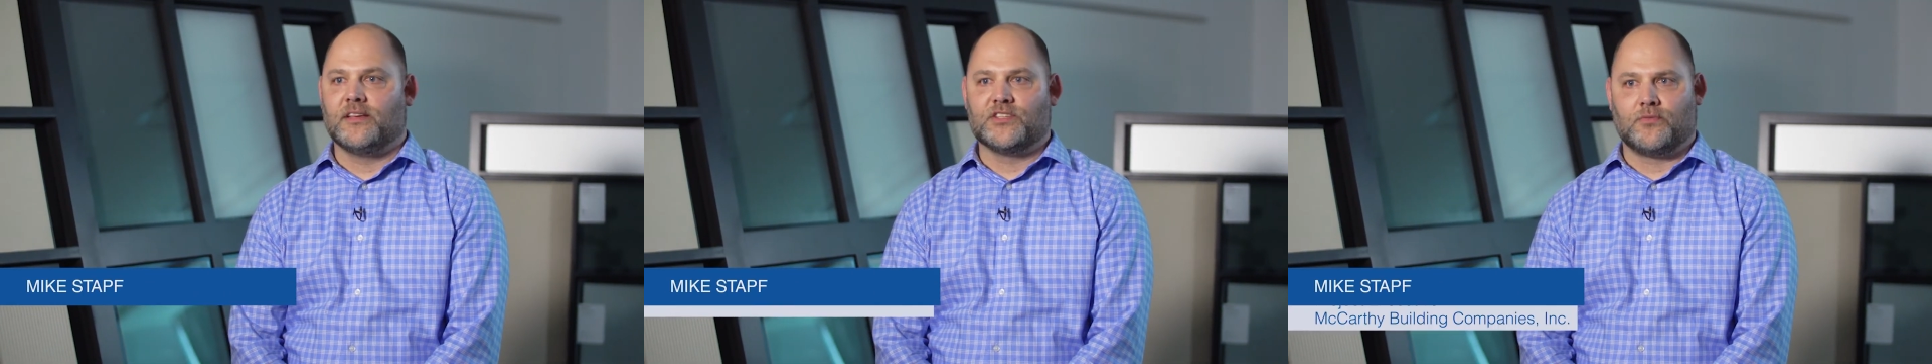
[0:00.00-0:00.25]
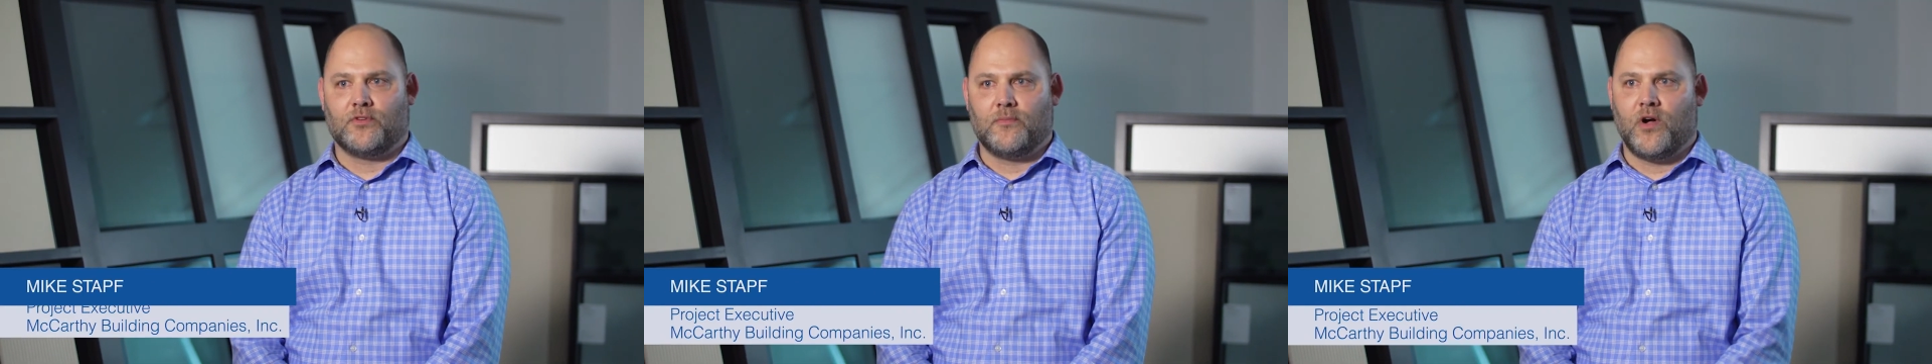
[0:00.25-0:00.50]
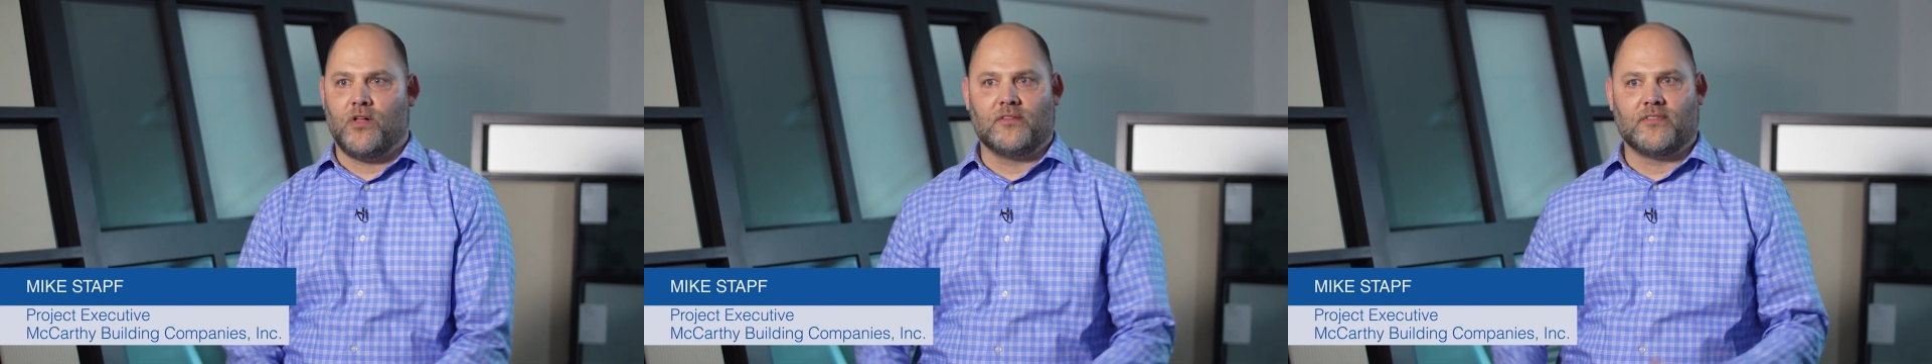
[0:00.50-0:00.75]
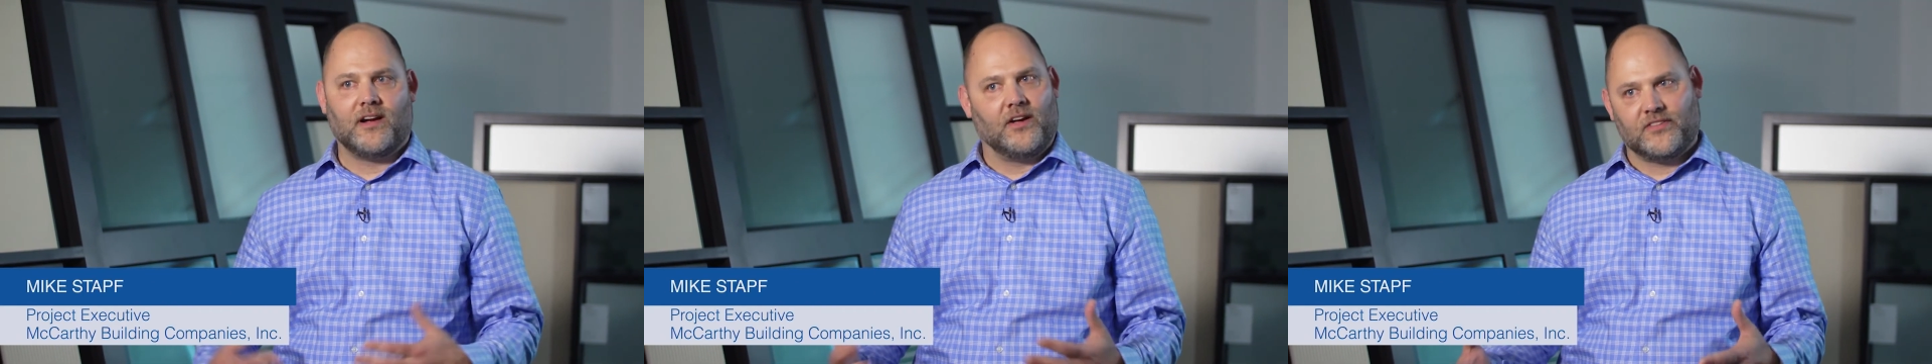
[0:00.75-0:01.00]
things from all
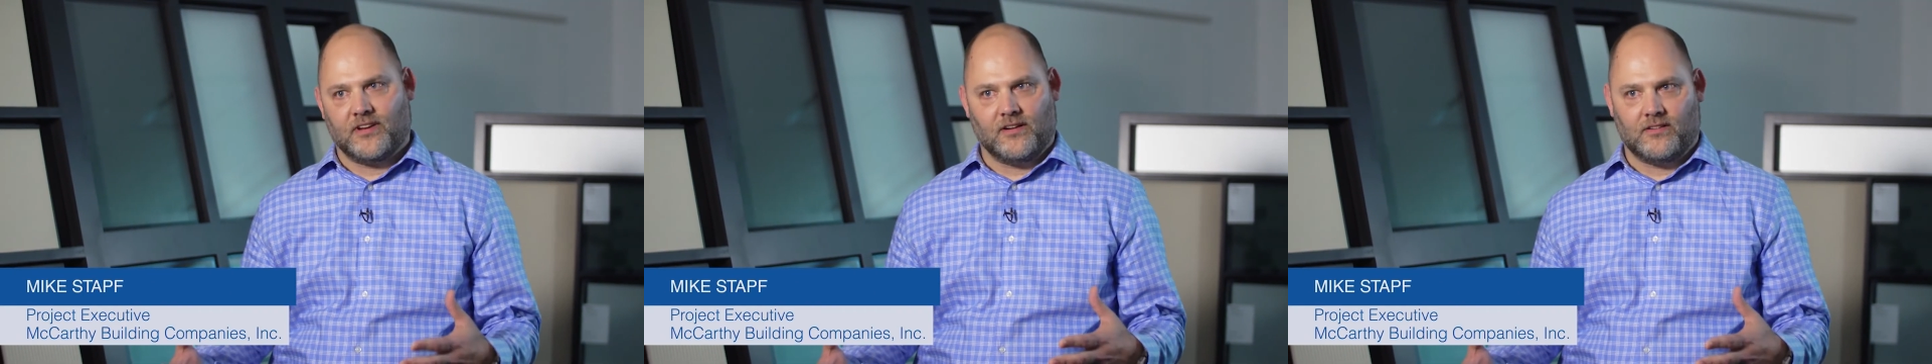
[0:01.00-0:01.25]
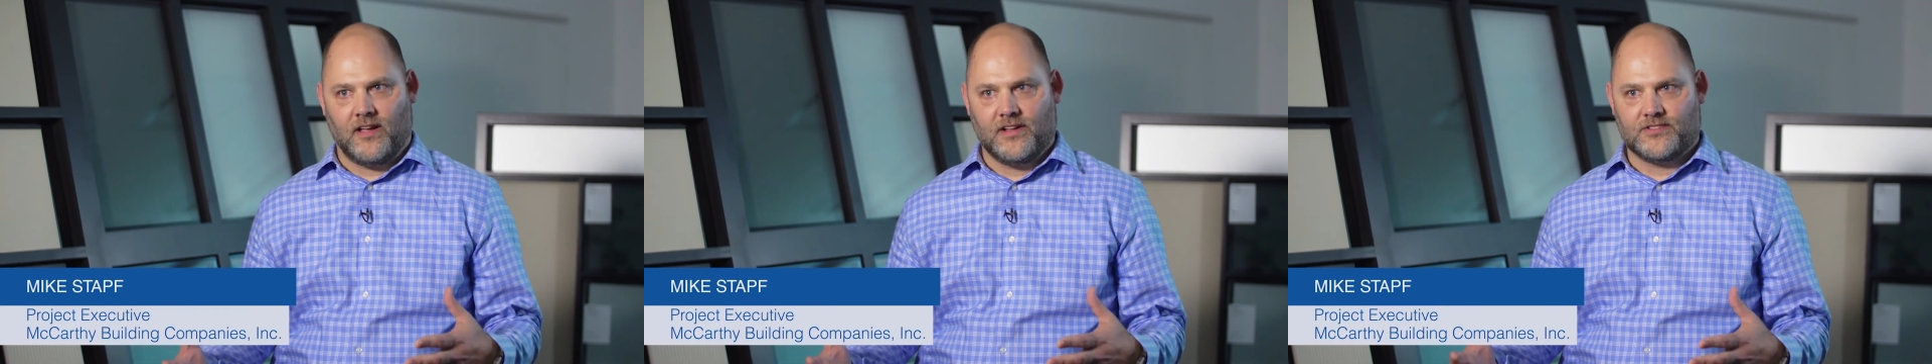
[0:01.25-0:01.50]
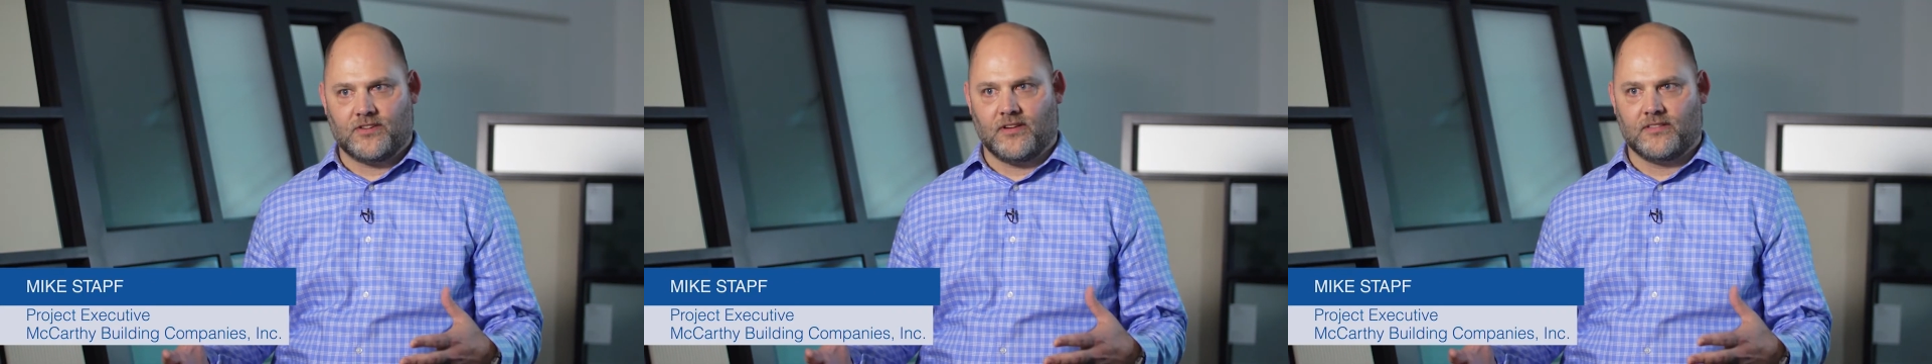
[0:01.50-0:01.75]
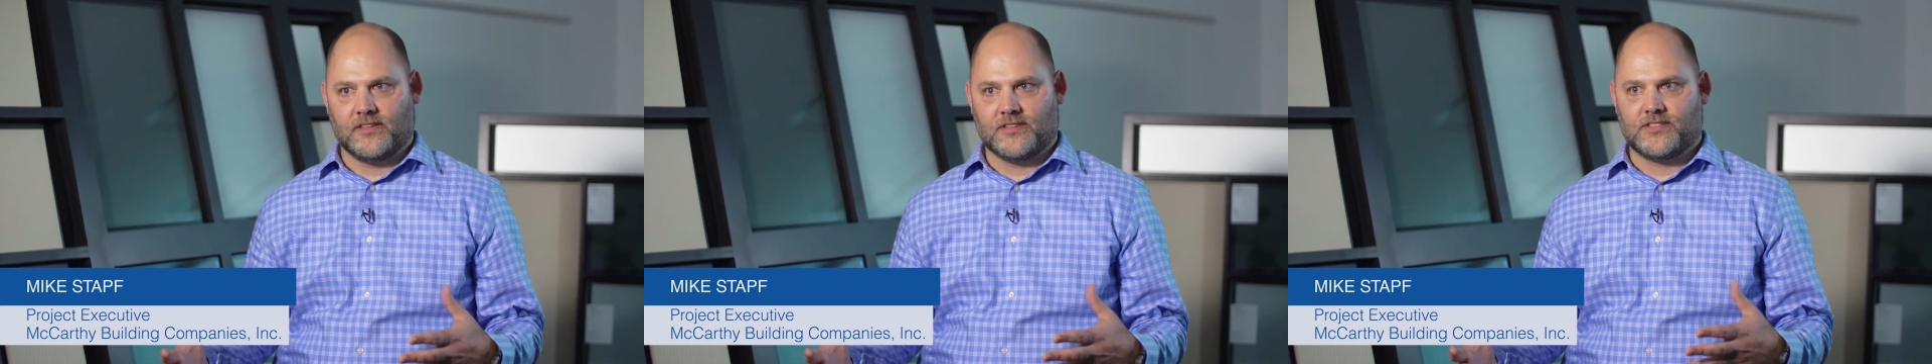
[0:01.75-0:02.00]
of our healthcare clients
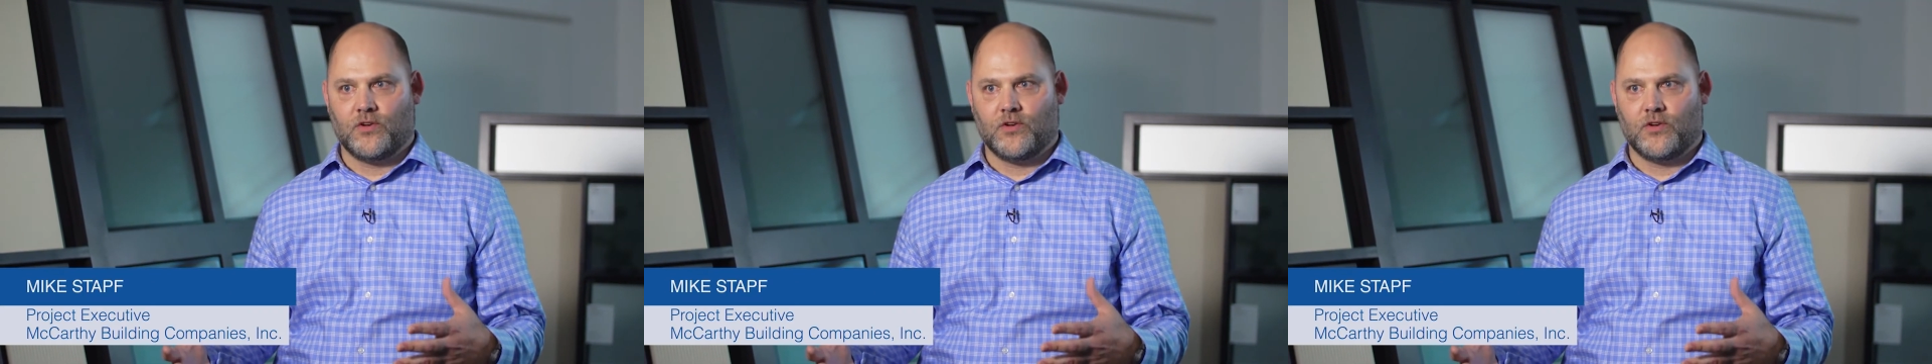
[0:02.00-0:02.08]
during this.